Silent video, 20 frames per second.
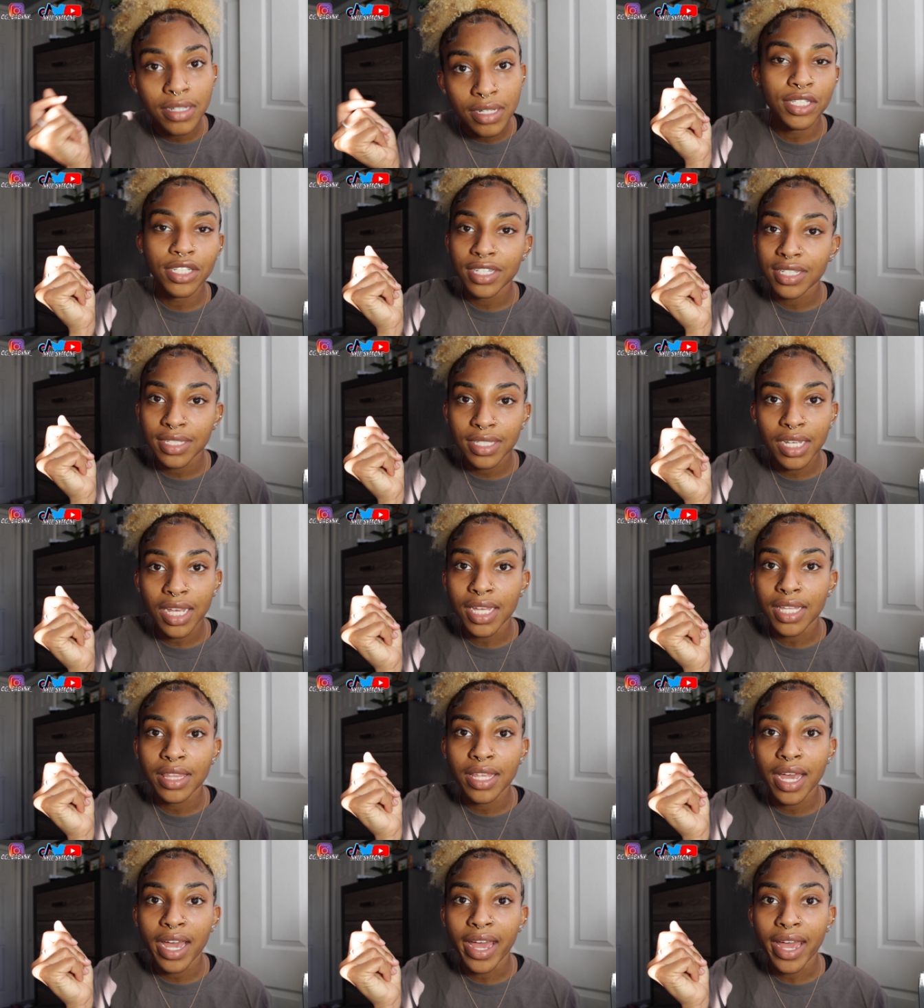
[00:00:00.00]
just
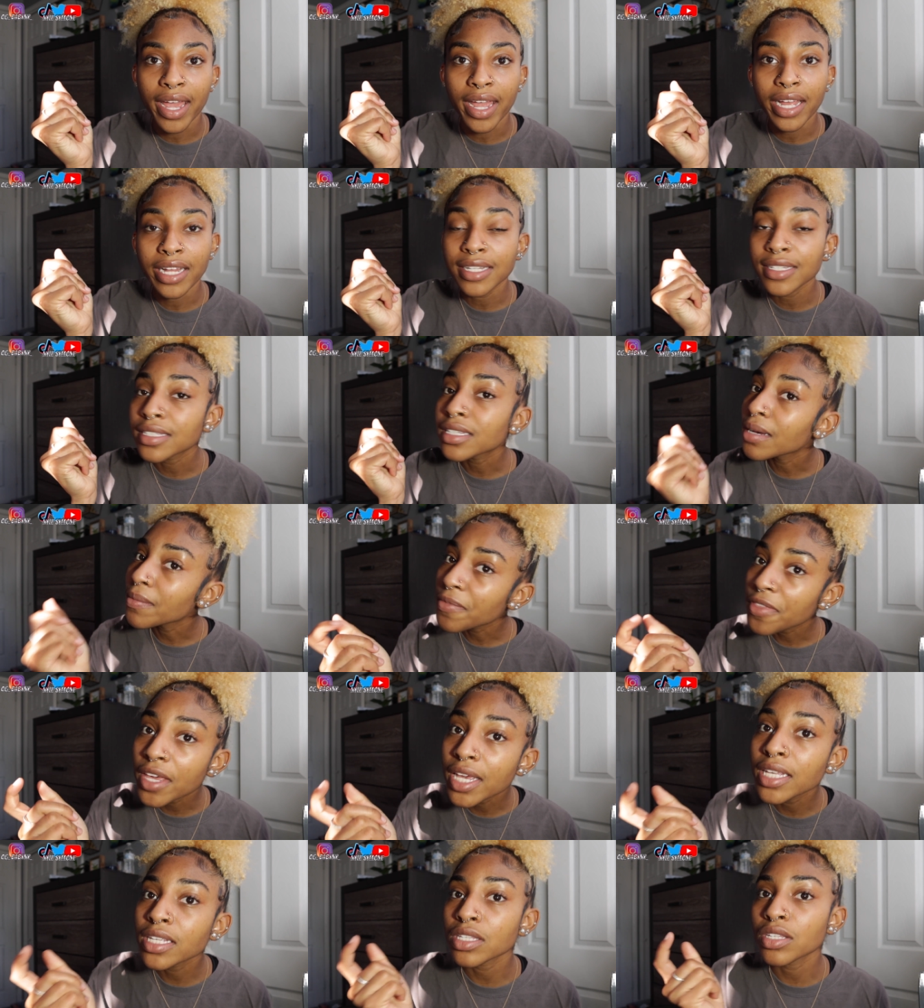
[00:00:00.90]
like that, and some
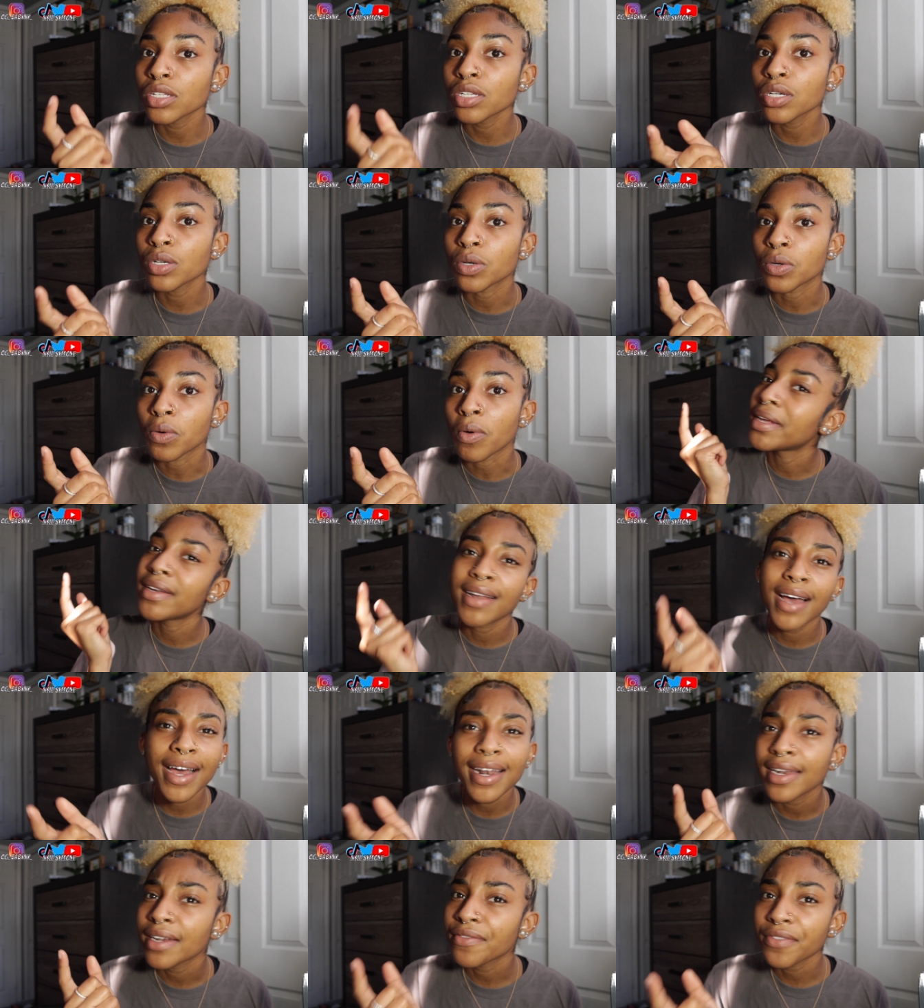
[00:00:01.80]
things do, but
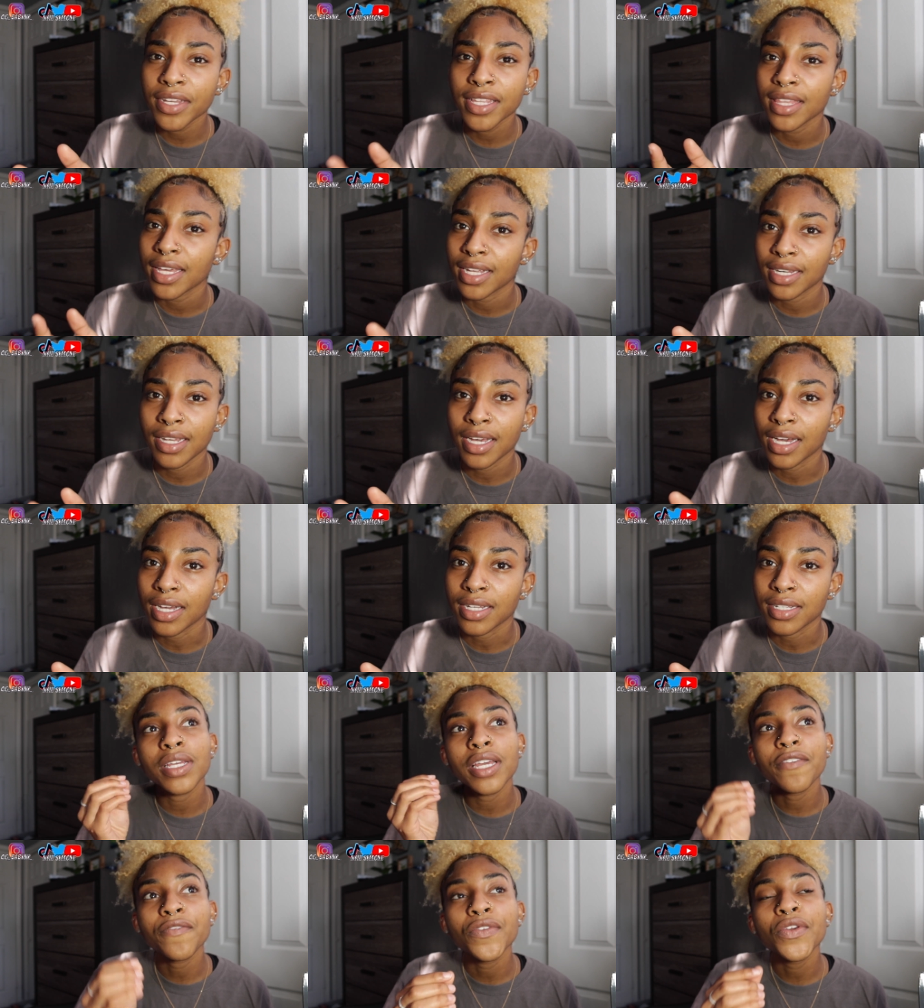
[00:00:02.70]
not everything does.
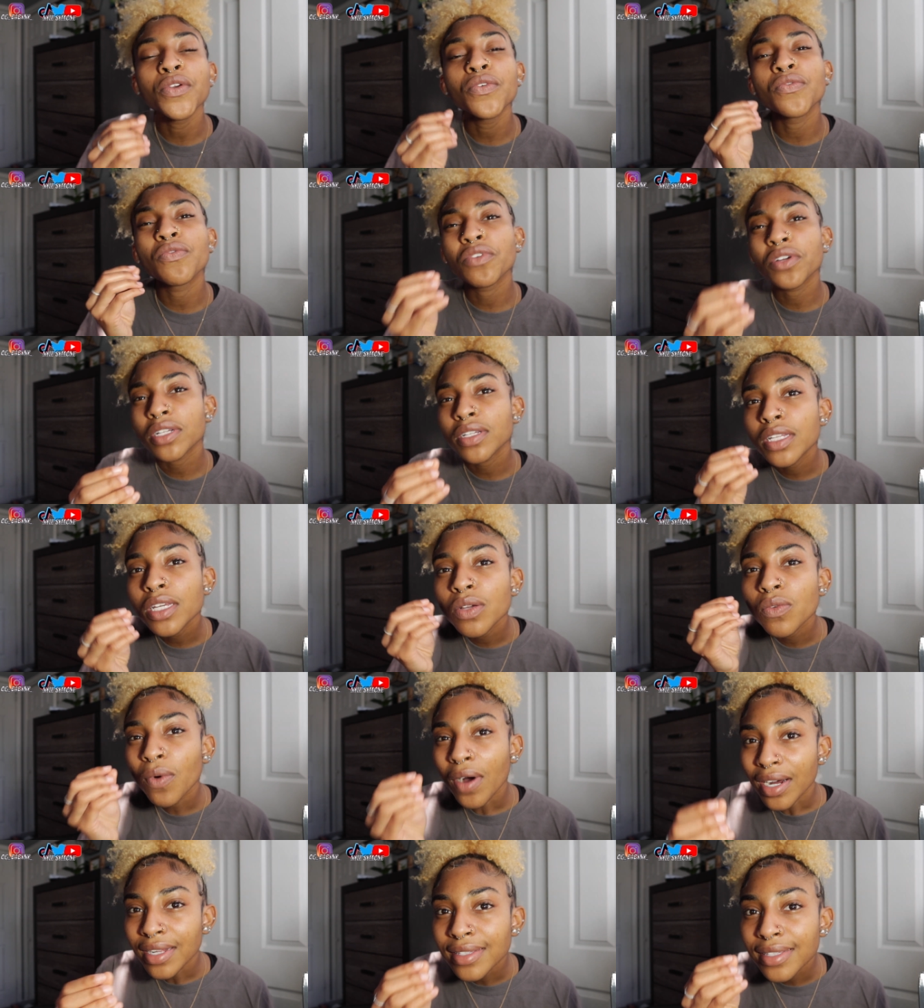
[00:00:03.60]
If you really
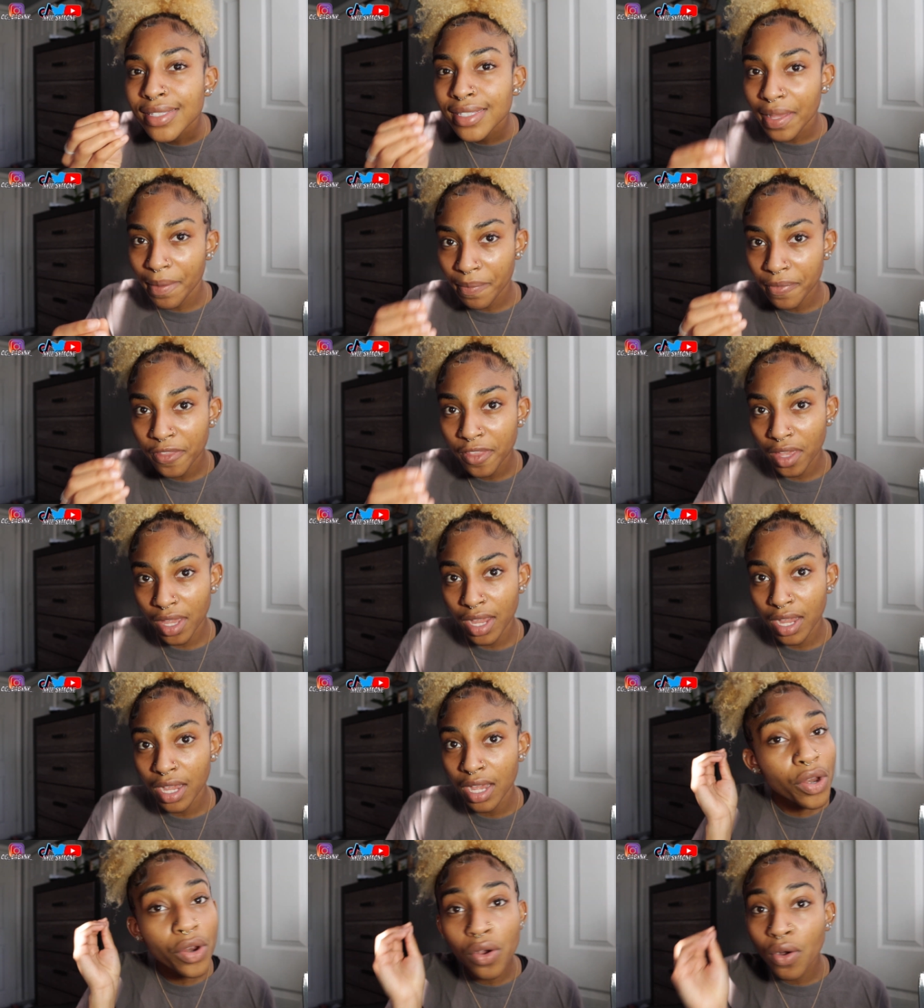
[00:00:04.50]
want
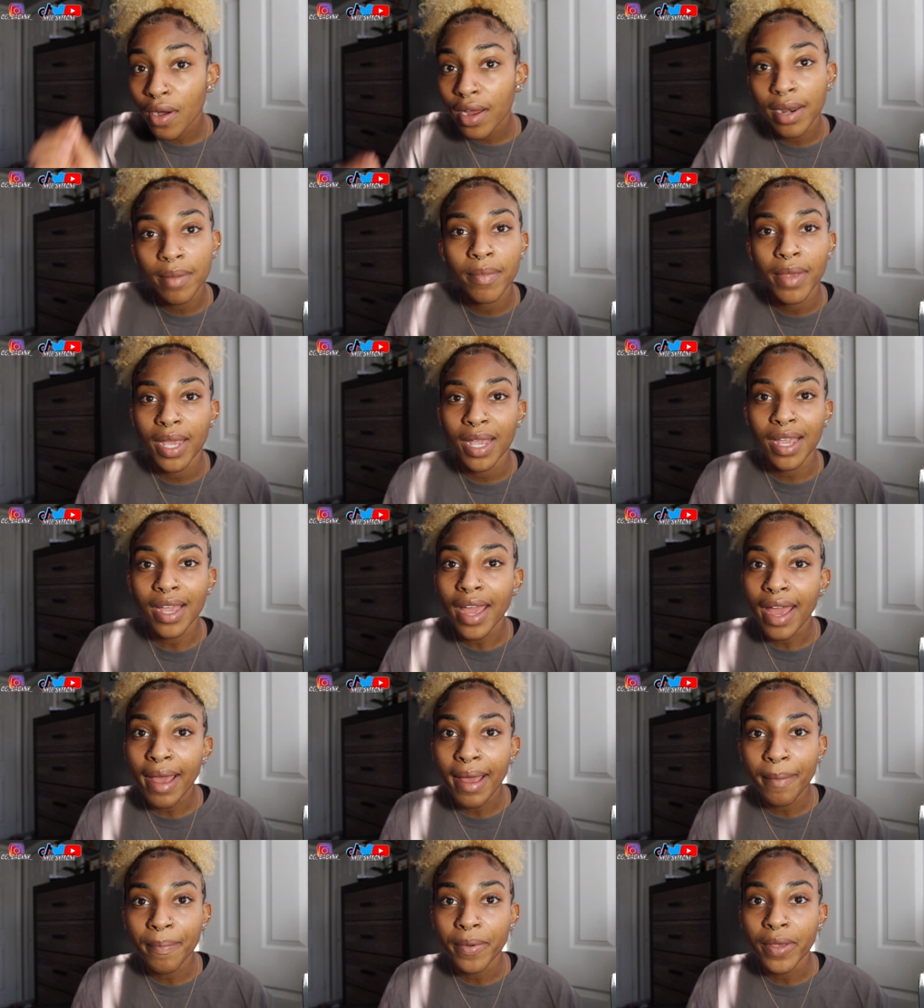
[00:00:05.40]
something, you're going to make it
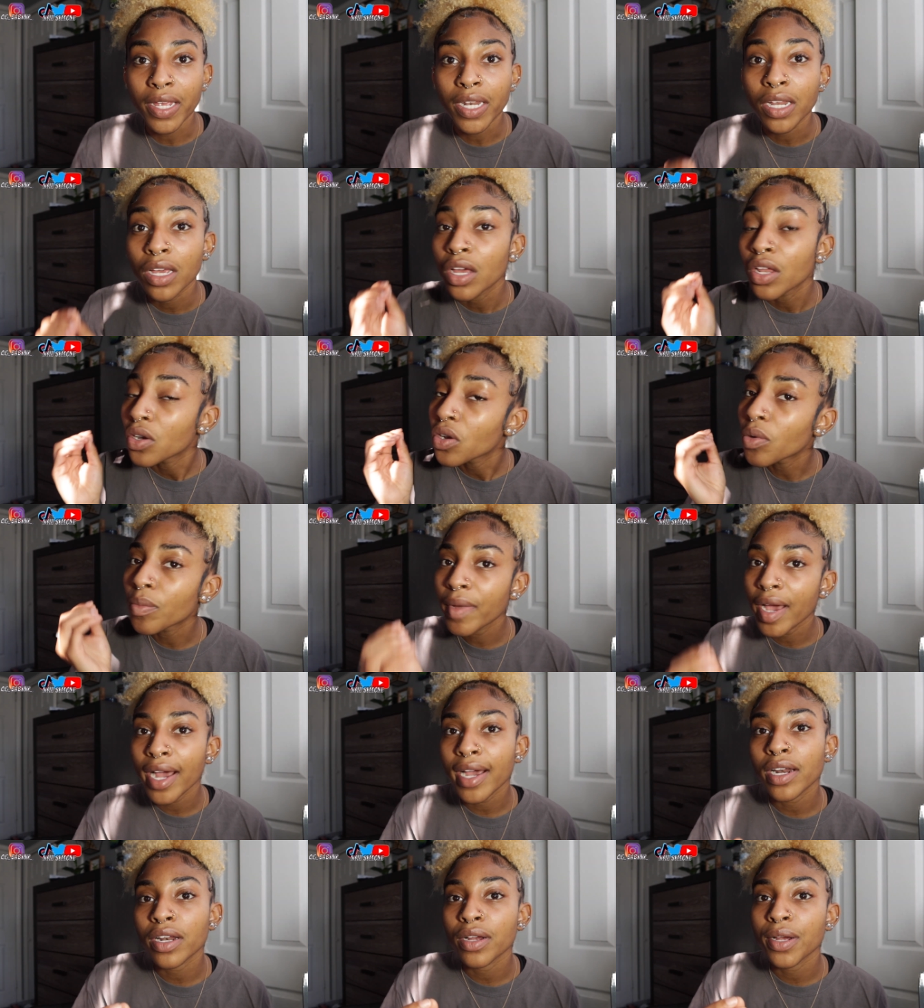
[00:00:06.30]
happen no
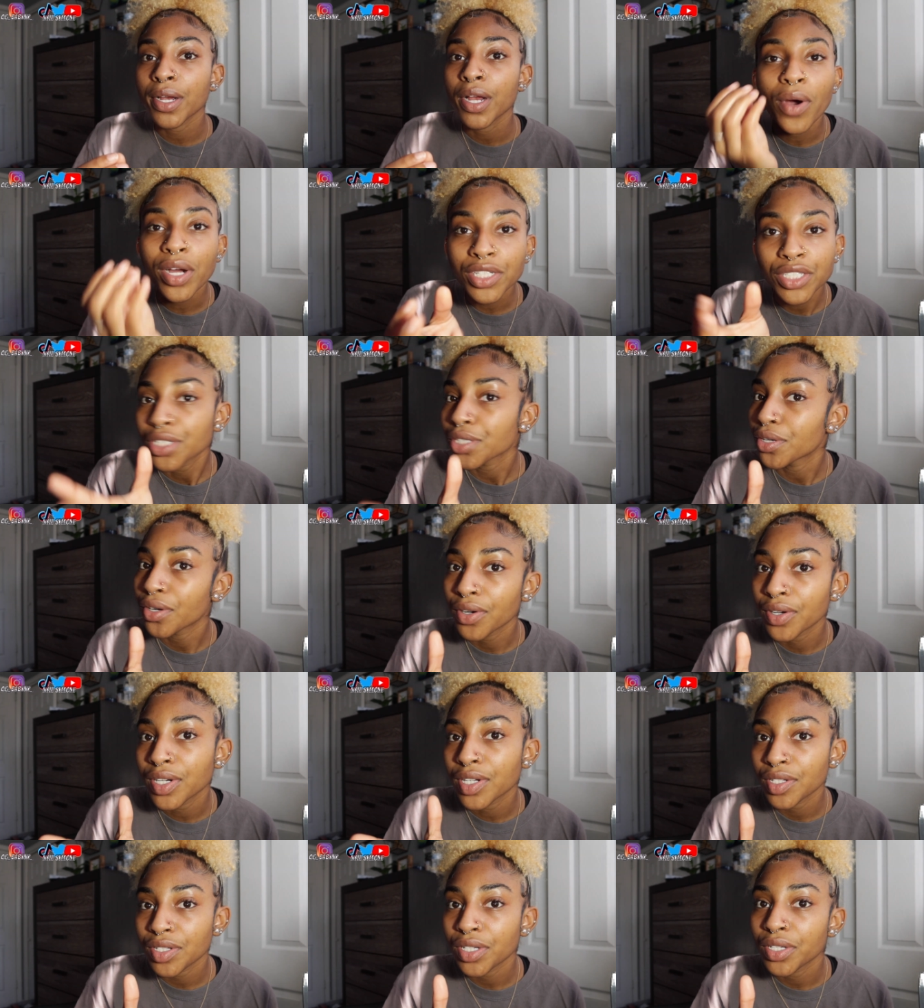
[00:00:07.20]
matter what you're
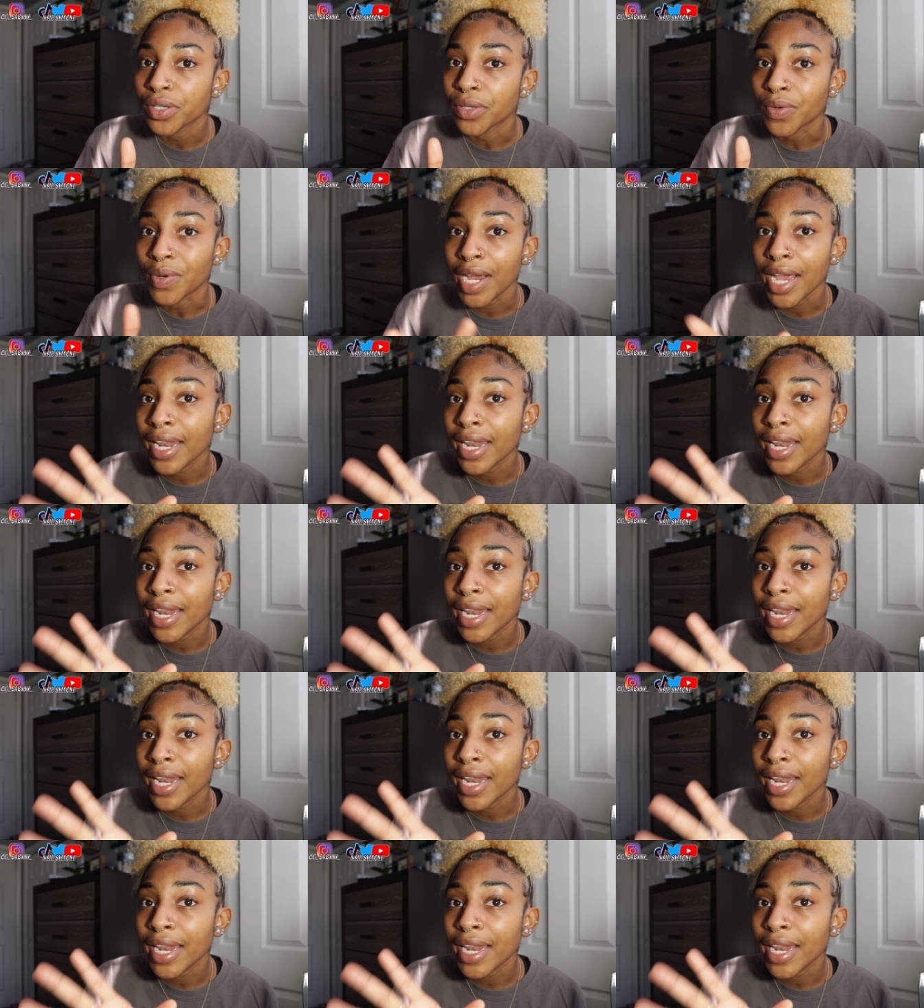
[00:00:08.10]
going to do.